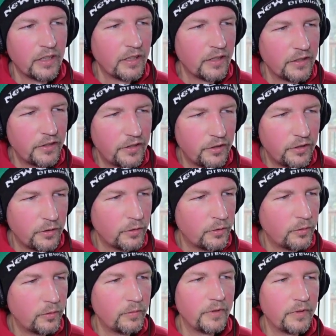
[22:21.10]

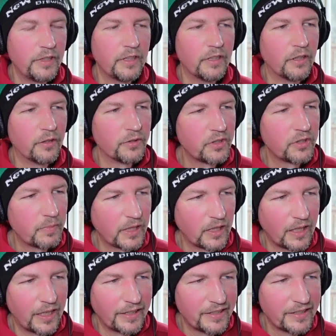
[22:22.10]
to, spend a
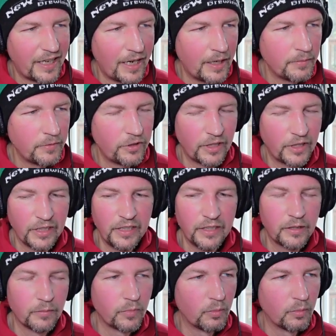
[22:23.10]
lot of time trying to
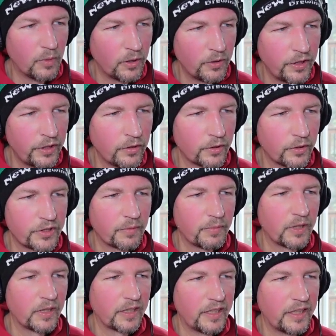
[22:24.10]
get them promoted or
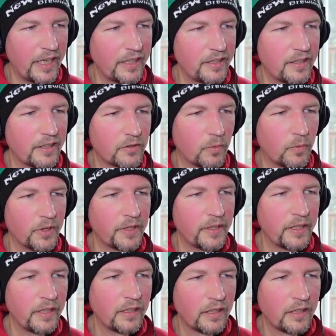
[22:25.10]
something like that, that's one
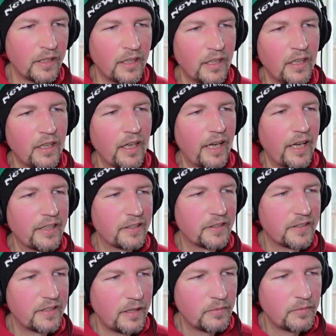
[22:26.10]
thing. At the
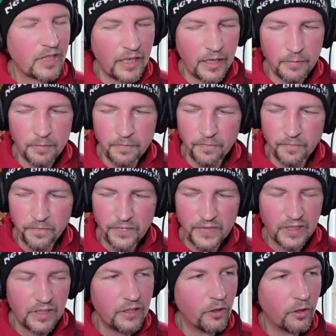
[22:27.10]
same time,
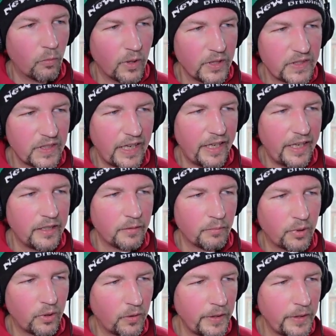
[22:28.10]
once I had an
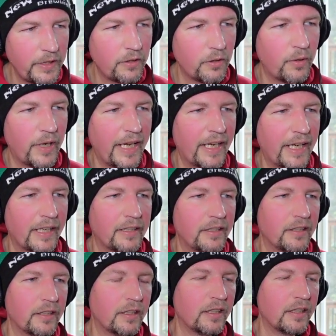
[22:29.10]
employee who
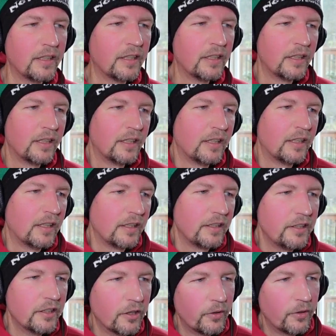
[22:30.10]
had,
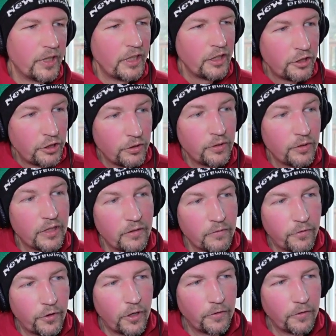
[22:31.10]
an issue that
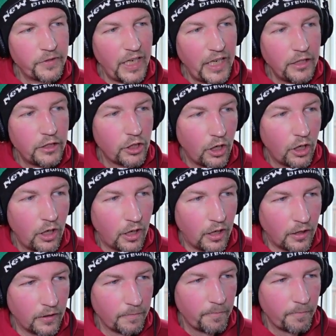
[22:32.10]
involved
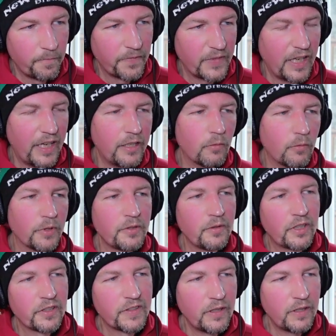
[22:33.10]
HR, and it
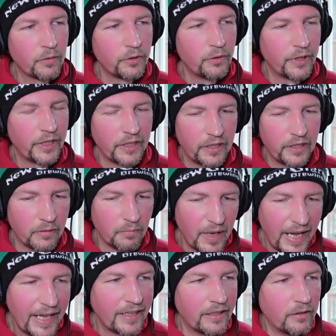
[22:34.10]
wasn't because they were doing anything
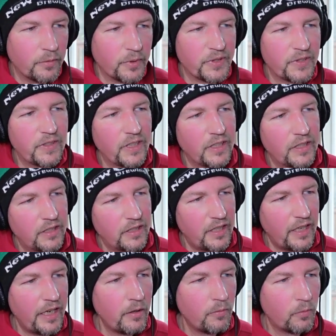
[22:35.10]
bad. It was that
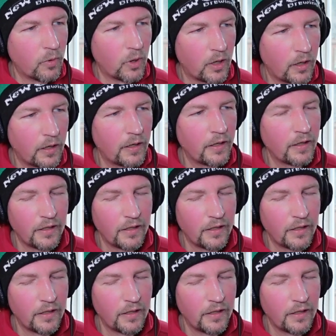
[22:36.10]
they were